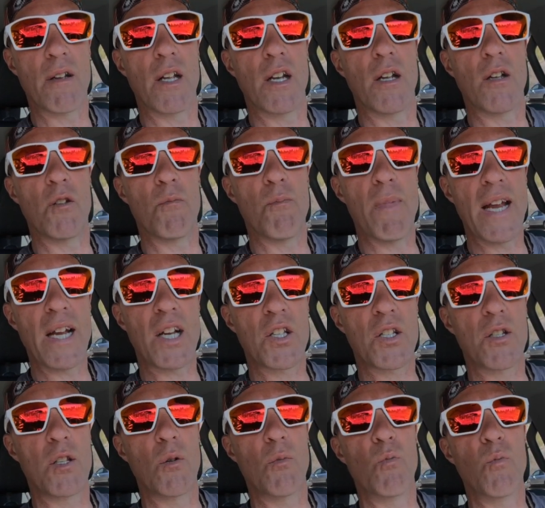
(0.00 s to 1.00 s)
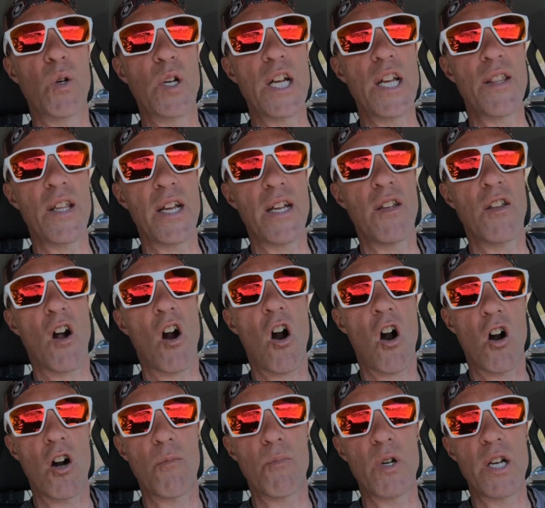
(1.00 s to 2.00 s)
and it makes the breathing, the
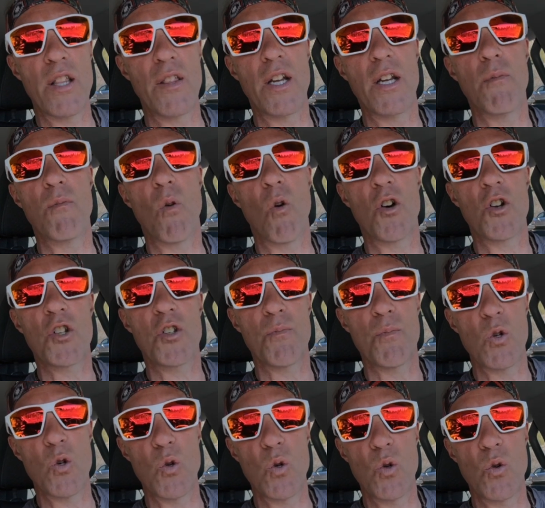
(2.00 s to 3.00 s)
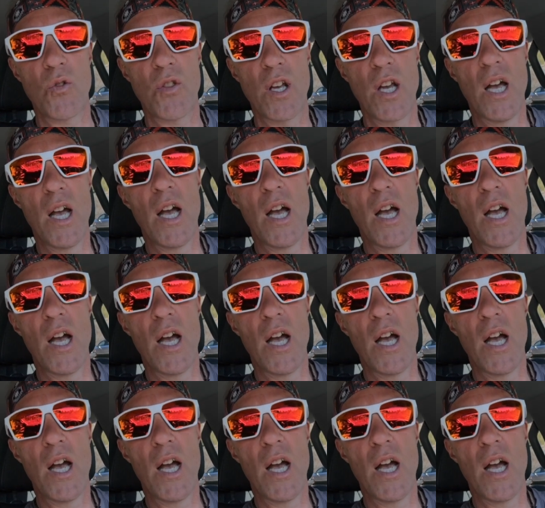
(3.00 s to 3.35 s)
hard breathing, more smooth.